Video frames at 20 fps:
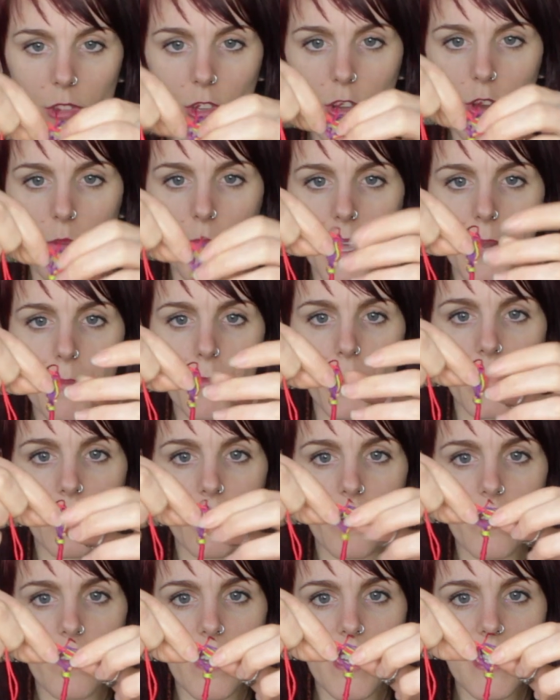my
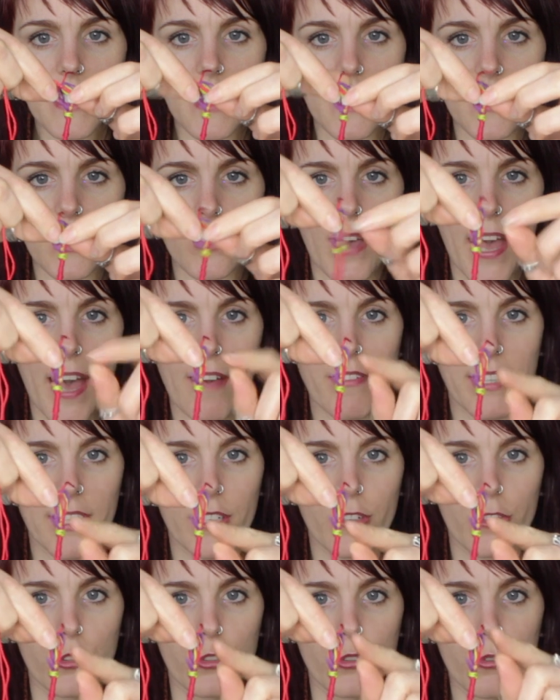embroidery threads, and so I have a
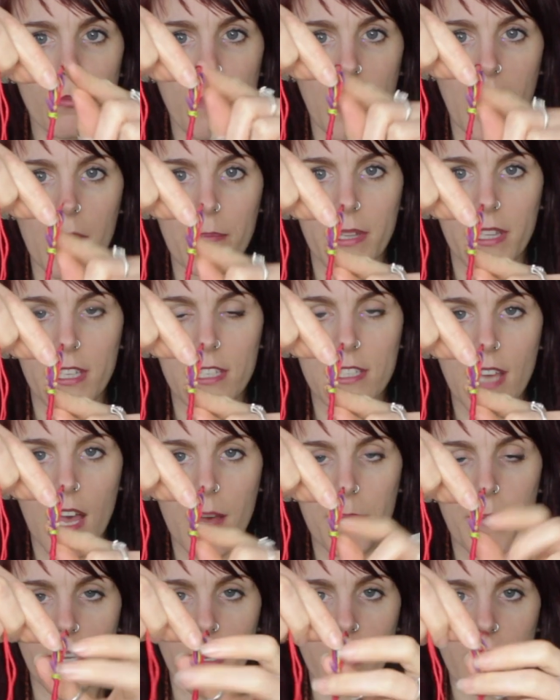little loop up at the
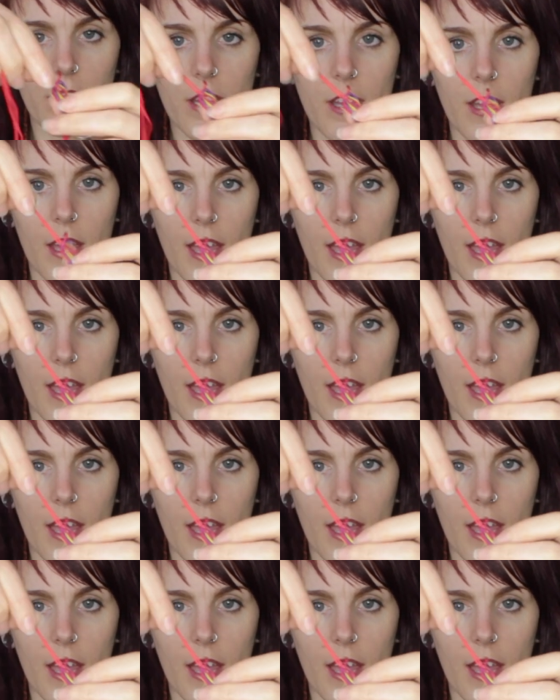top here.